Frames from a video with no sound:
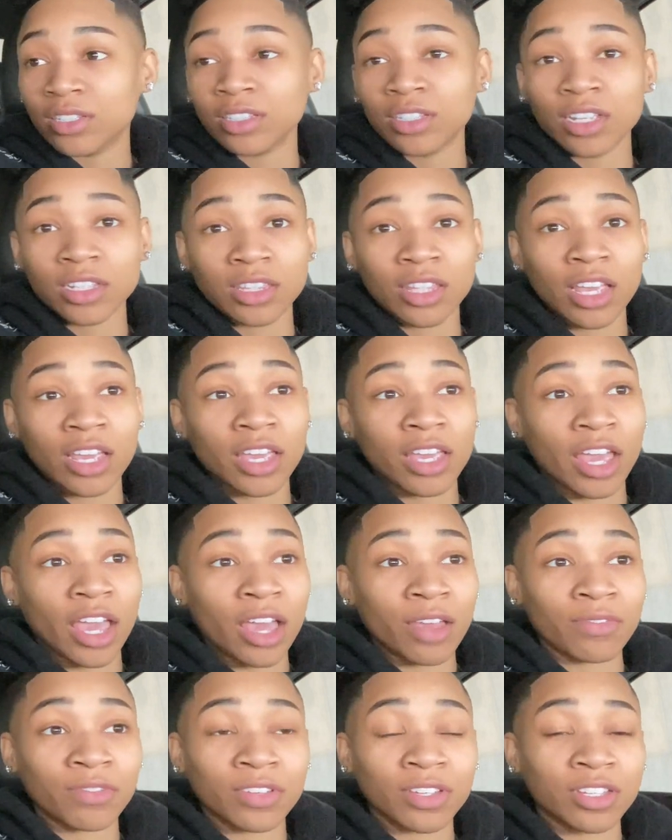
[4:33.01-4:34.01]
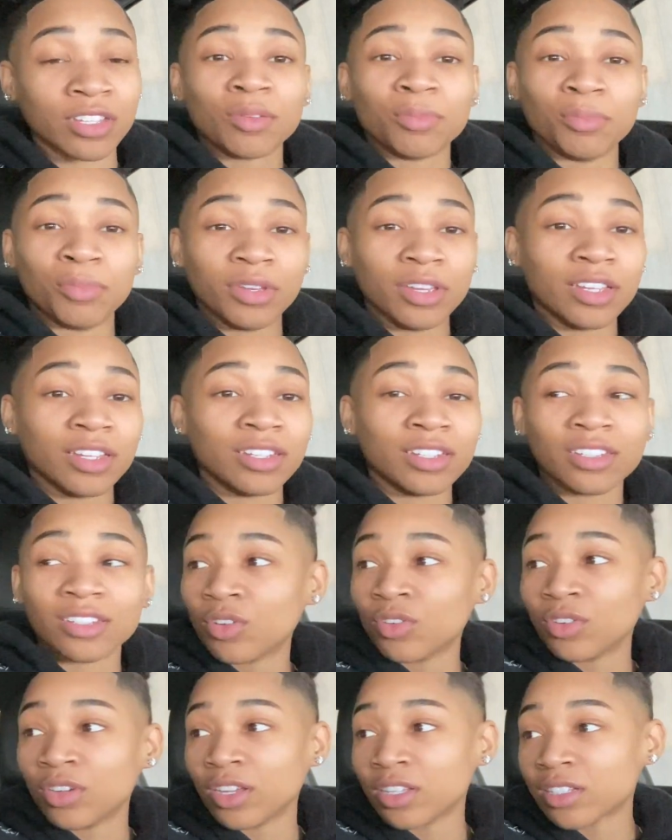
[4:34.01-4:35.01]
that they haven't been
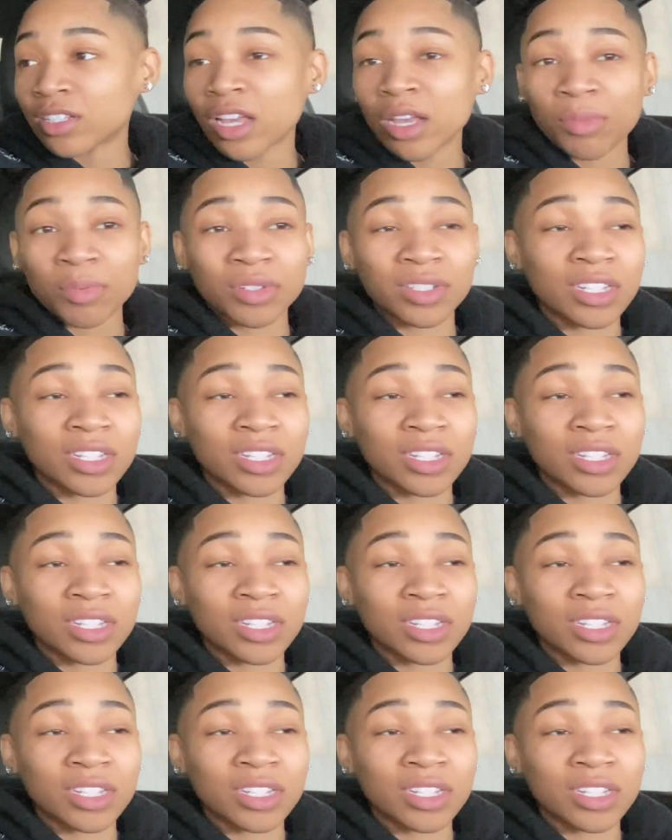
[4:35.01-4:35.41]
on that type